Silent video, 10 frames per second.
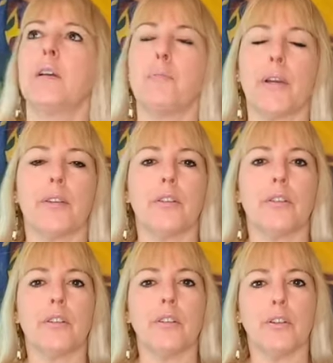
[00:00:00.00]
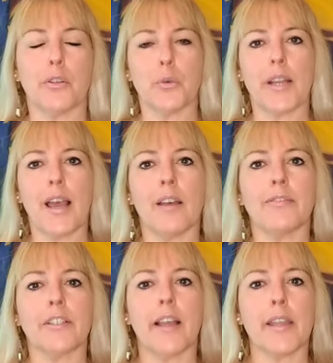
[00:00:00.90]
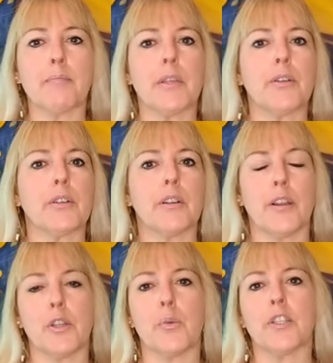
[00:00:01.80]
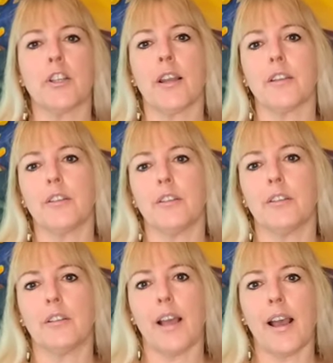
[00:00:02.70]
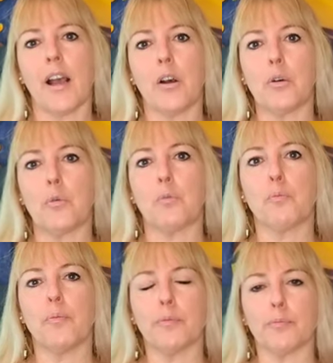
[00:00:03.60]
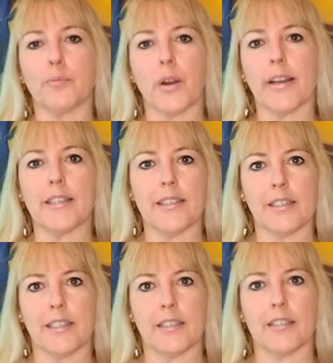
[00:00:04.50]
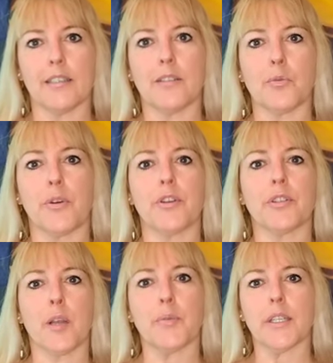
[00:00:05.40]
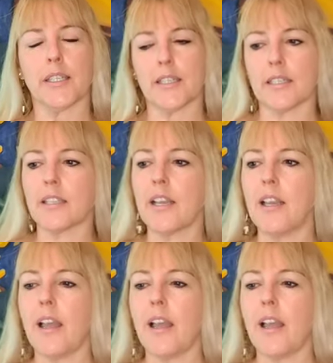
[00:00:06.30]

but you know, you would have a light meter and you would check how bright it is where your subject is,